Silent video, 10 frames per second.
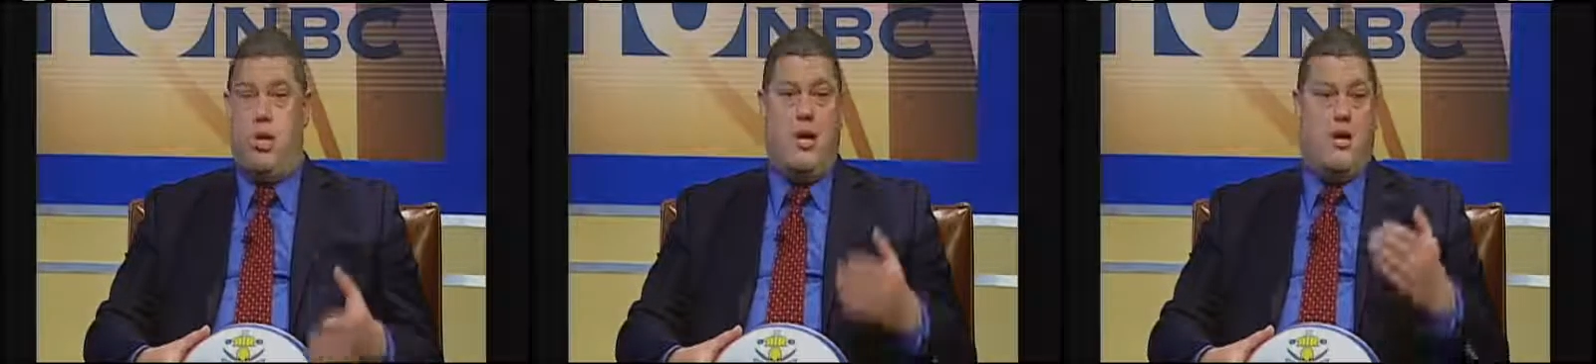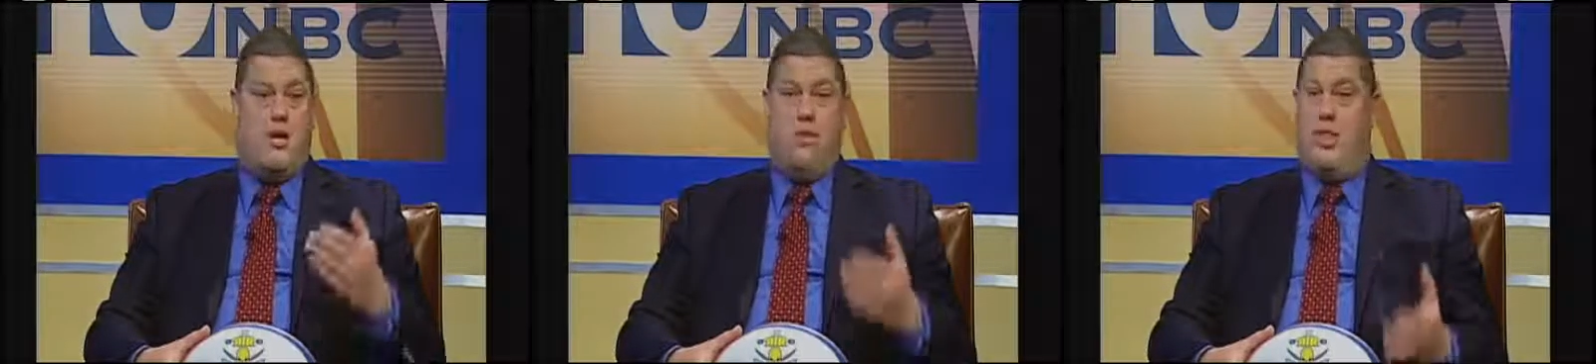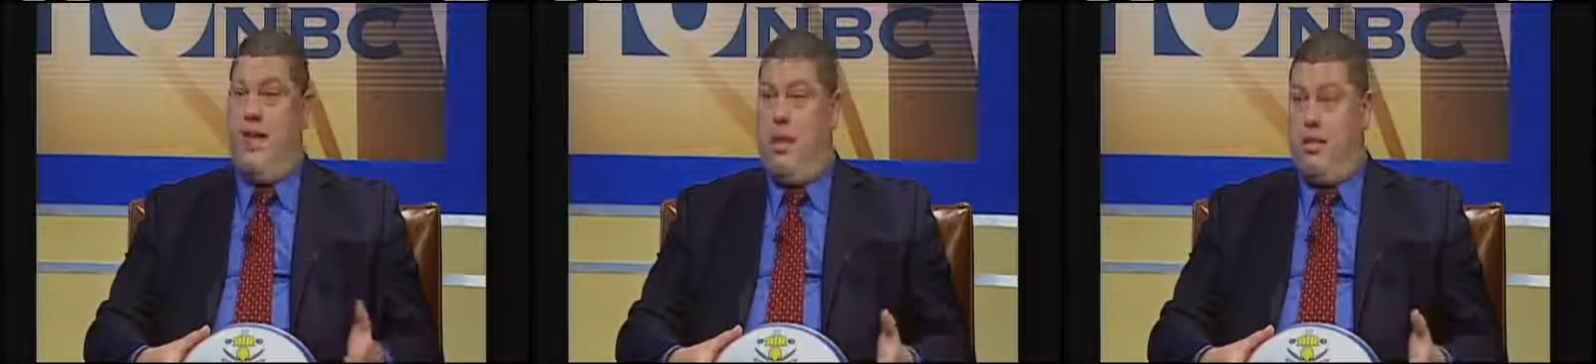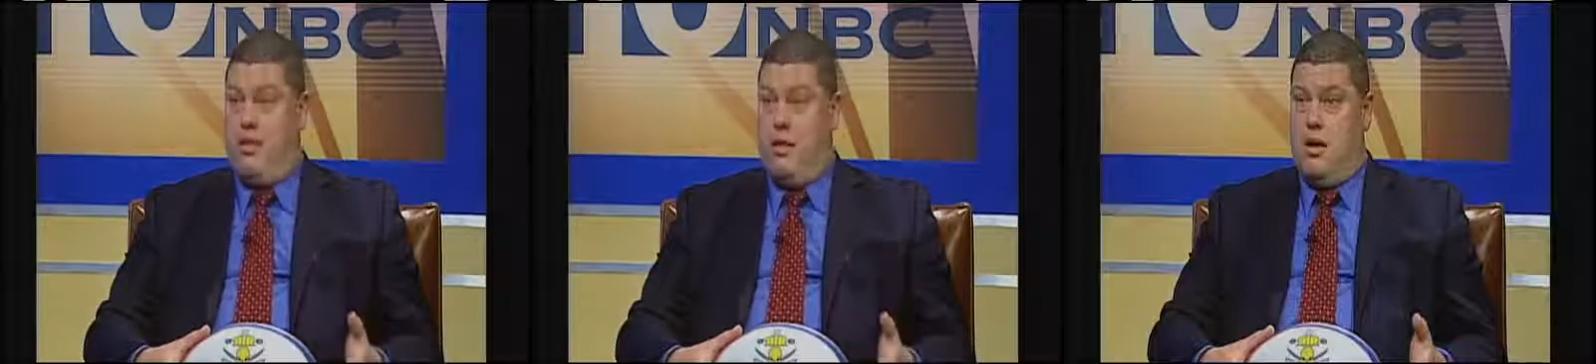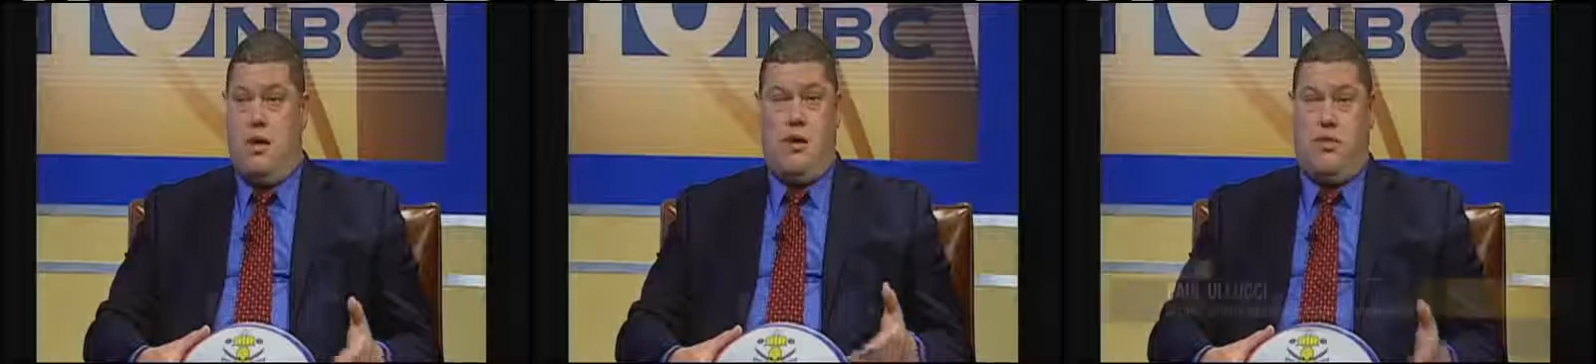youth health,
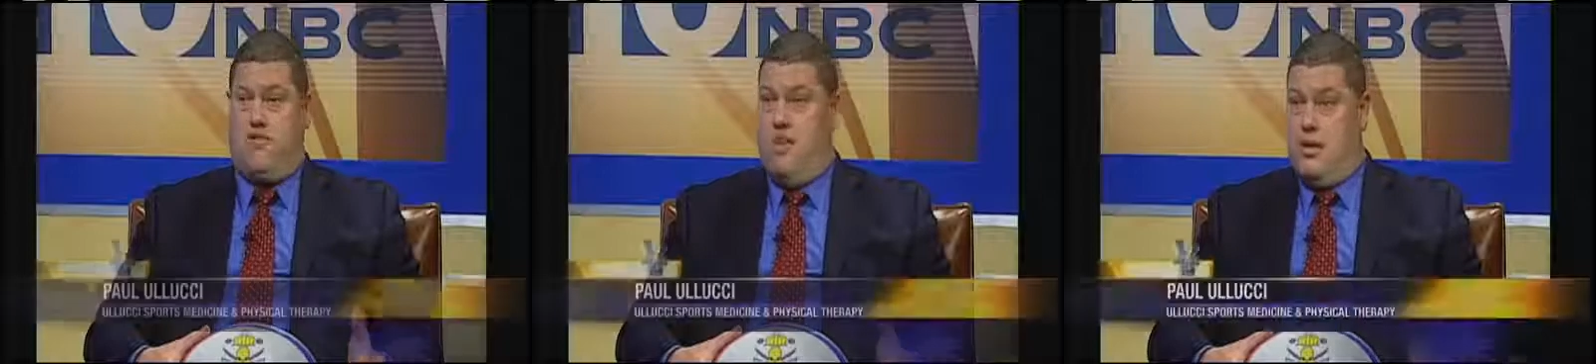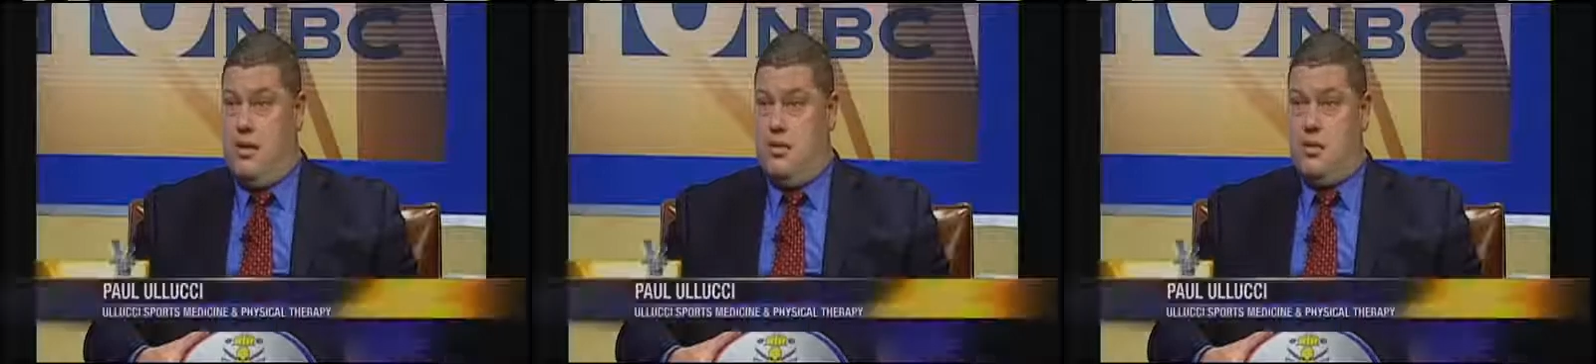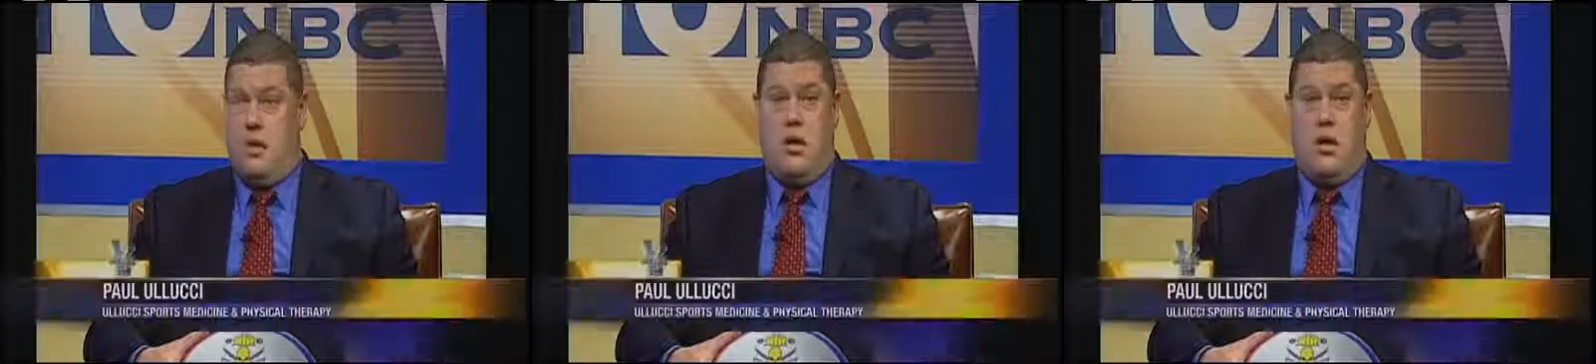youth fitness,